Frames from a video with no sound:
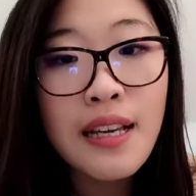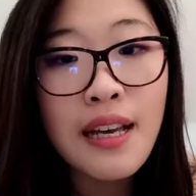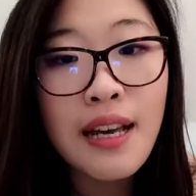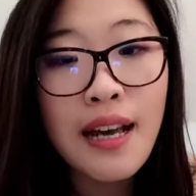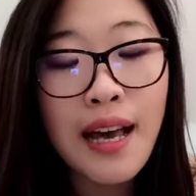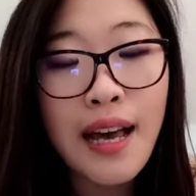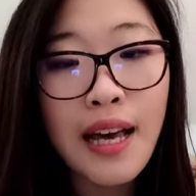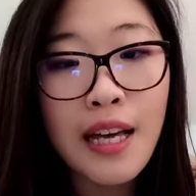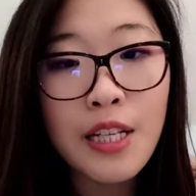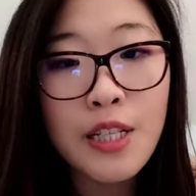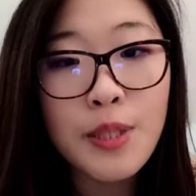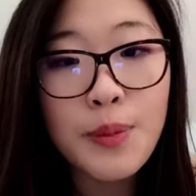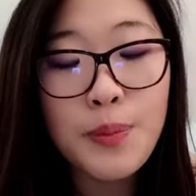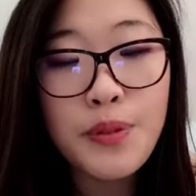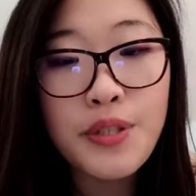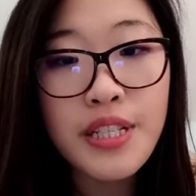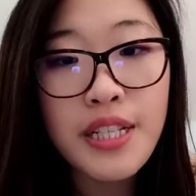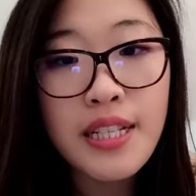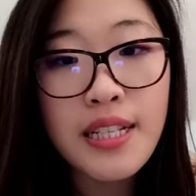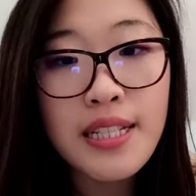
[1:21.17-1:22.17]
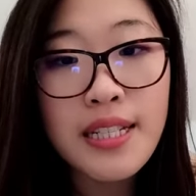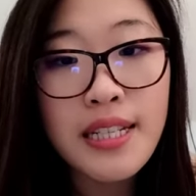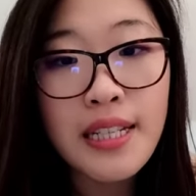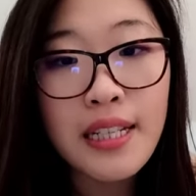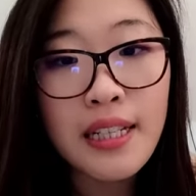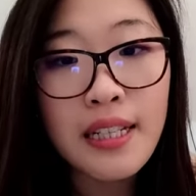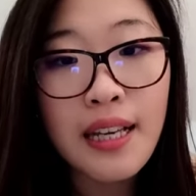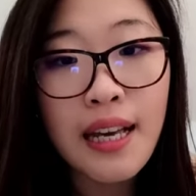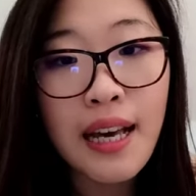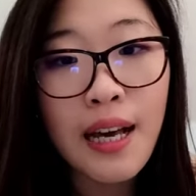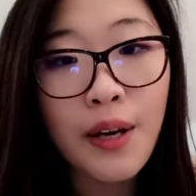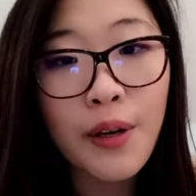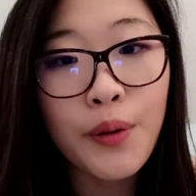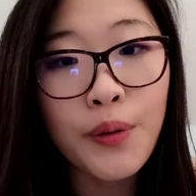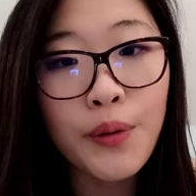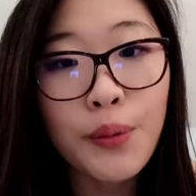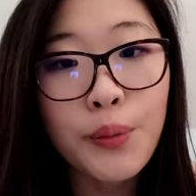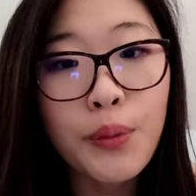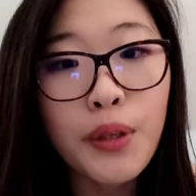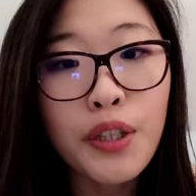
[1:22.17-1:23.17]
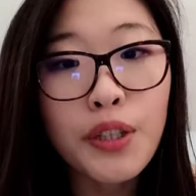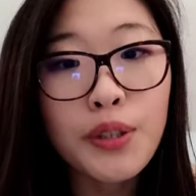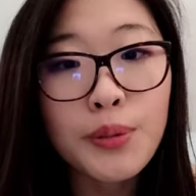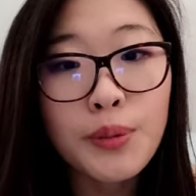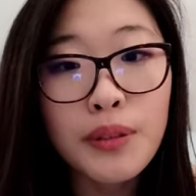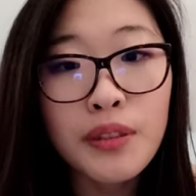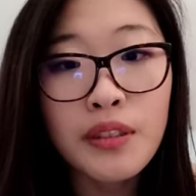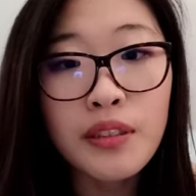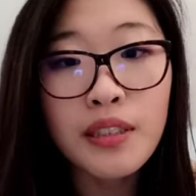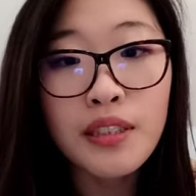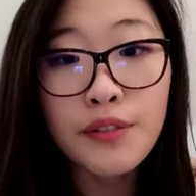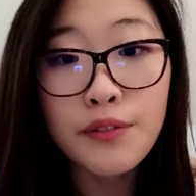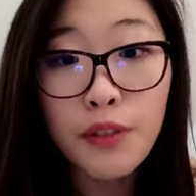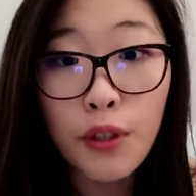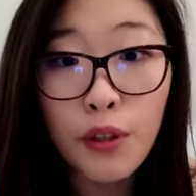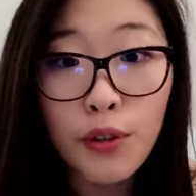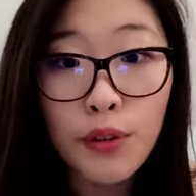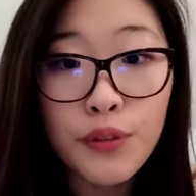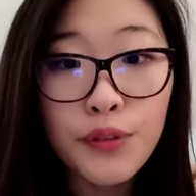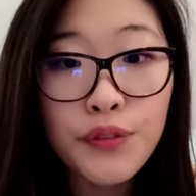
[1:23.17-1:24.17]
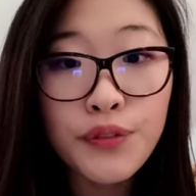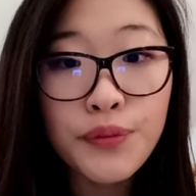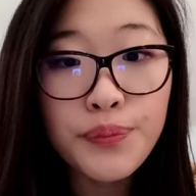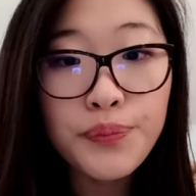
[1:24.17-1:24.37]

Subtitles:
and predicting how the world will evolve.